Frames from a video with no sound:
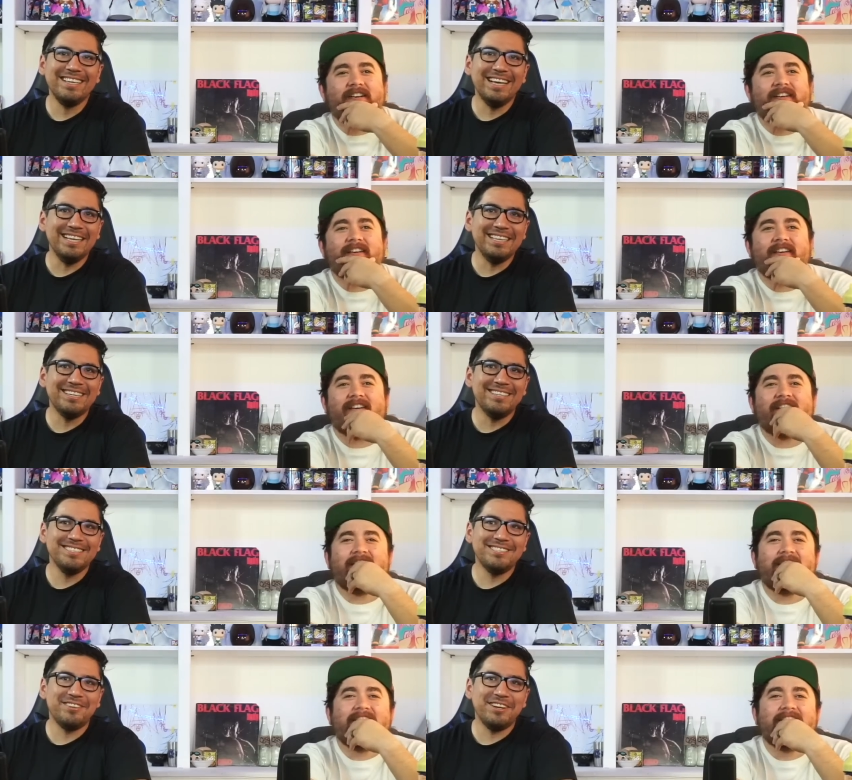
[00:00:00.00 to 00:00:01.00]
Speaker 1: yeah, I think
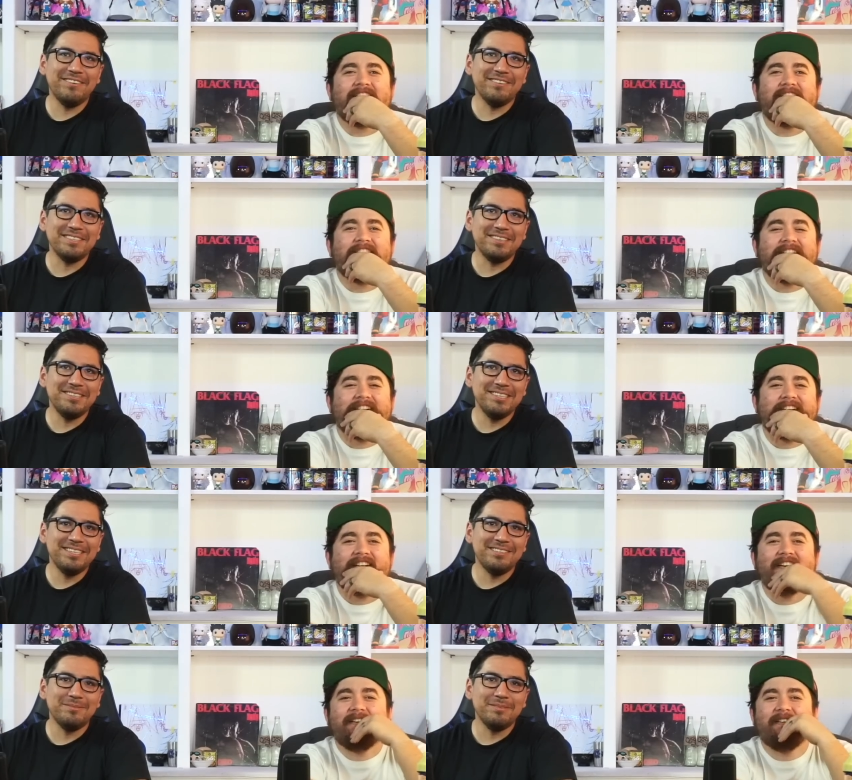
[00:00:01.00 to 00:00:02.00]
Anya's training was a
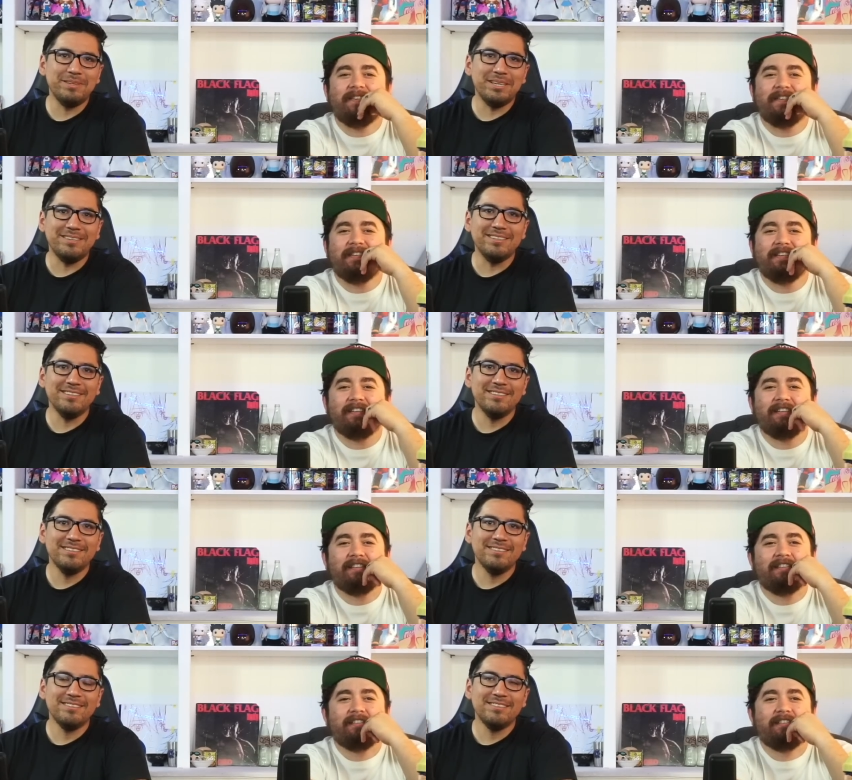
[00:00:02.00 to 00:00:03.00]
little bit better.
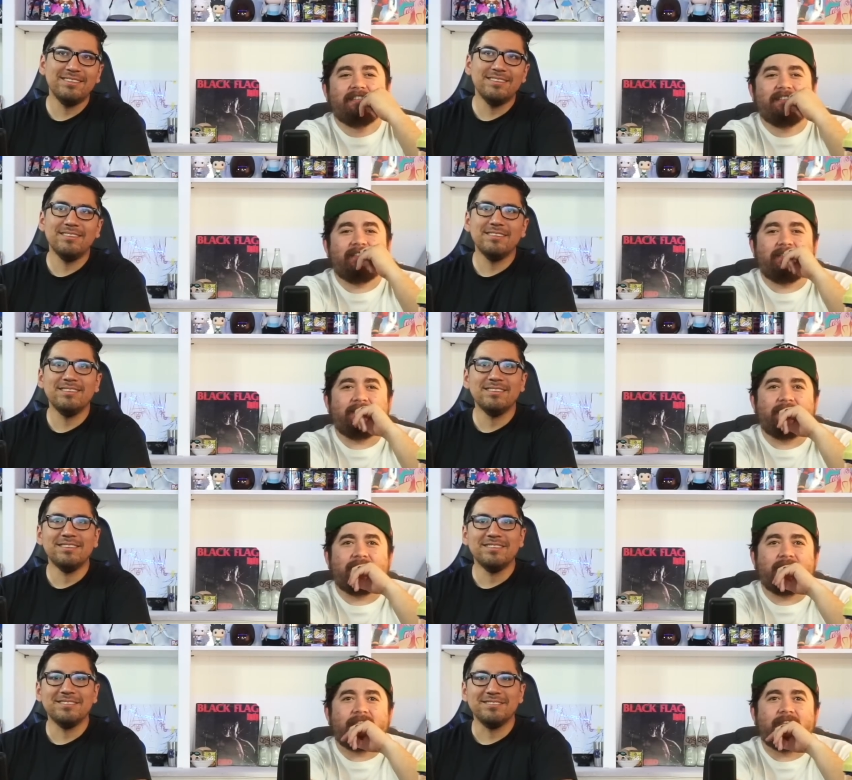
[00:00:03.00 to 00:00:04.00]

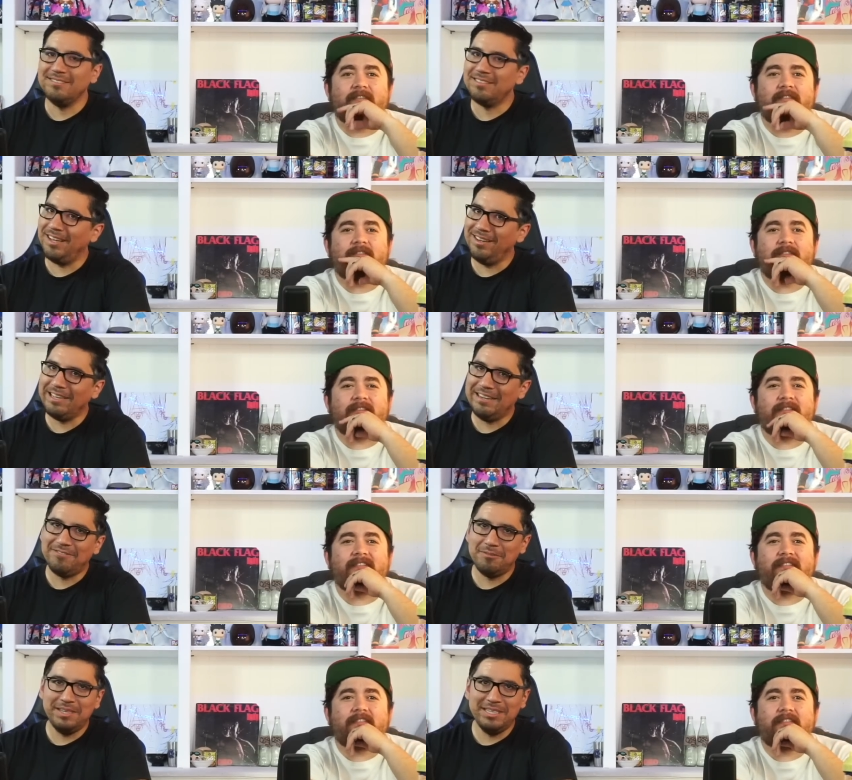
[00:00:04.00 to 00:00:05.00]
Okay, we
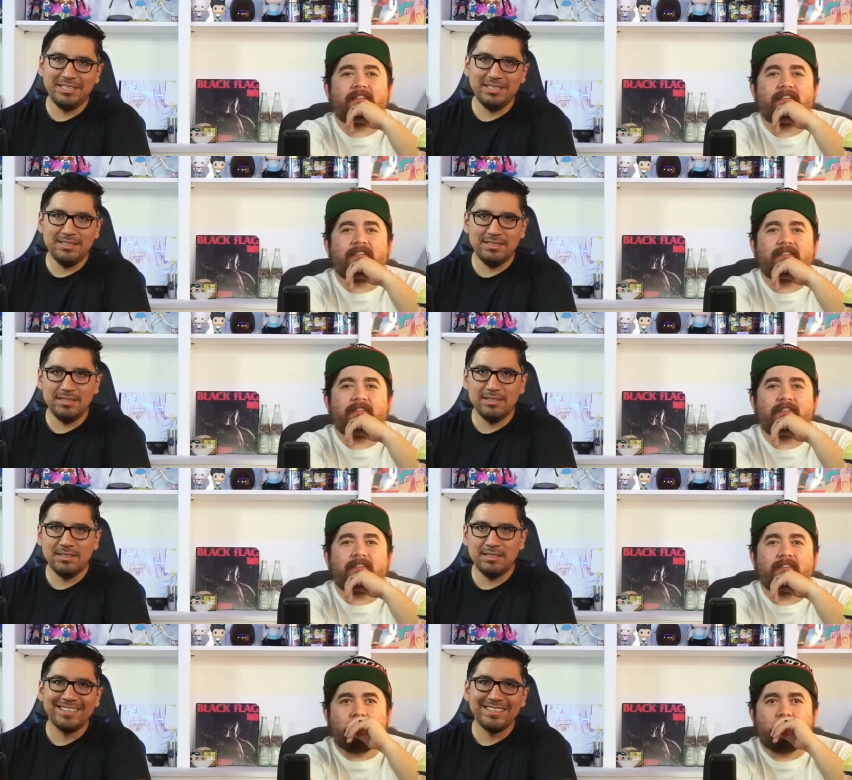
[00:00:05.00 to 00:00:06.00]
got formations.
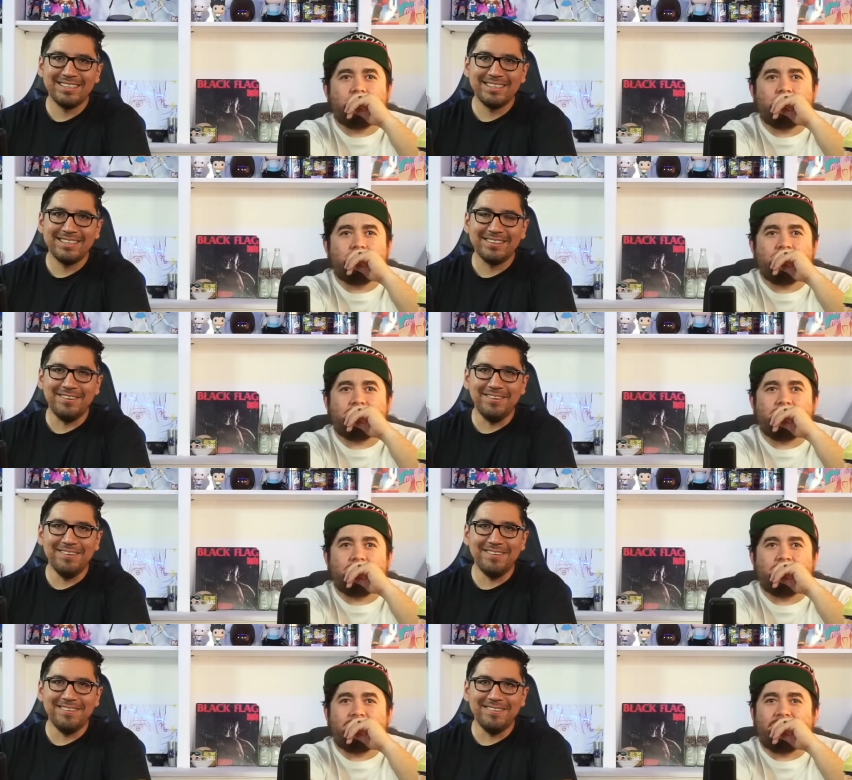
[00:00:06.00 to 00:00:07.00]
Oh,
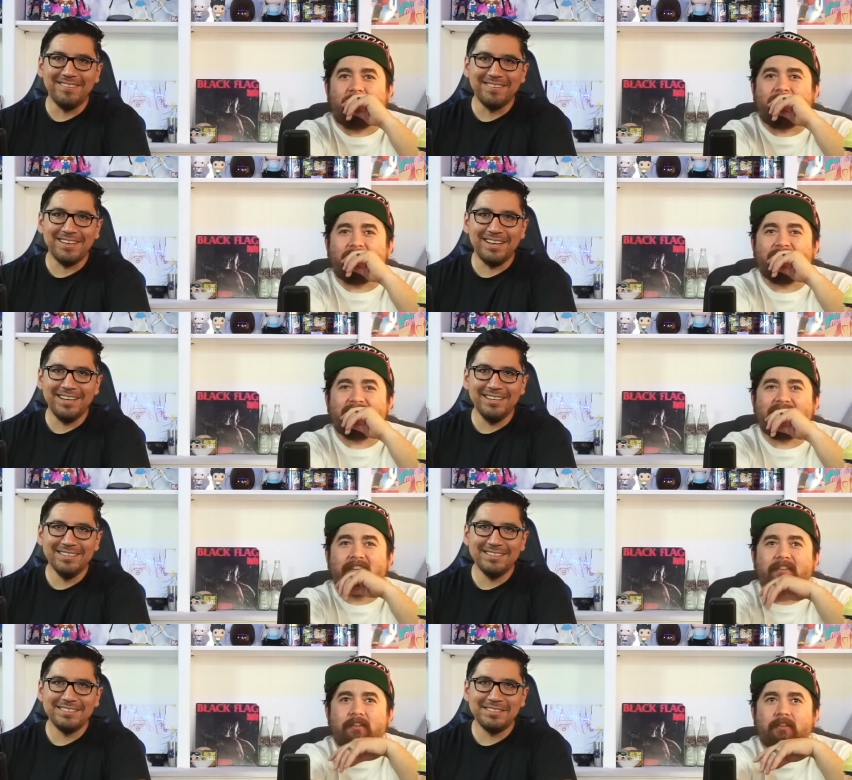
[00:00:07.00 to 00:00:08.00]
oh. okay.
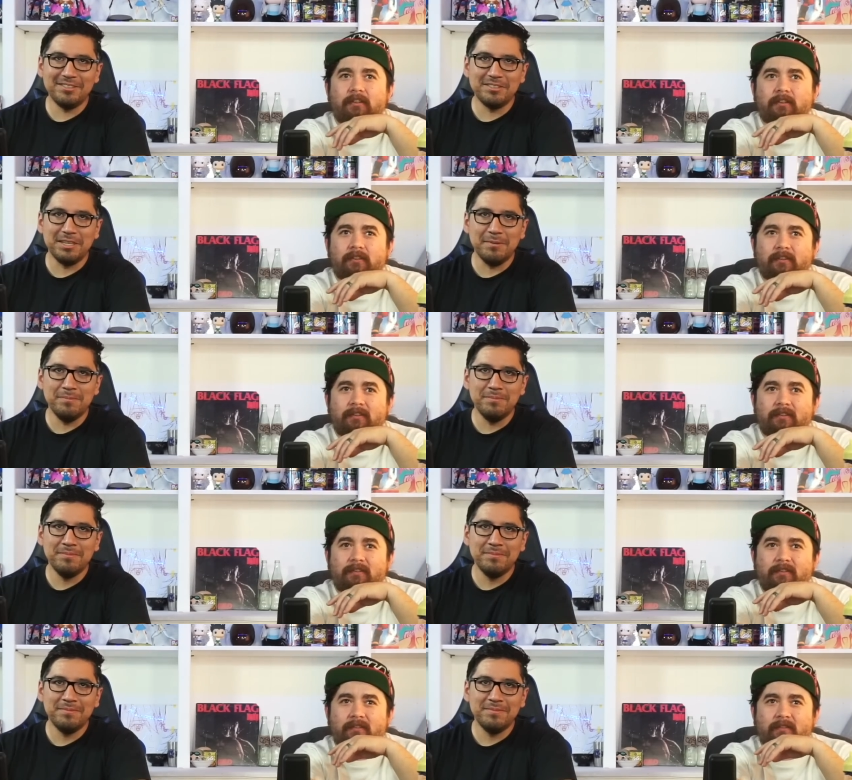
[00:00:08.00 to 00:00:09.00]
Oh. This is a little something.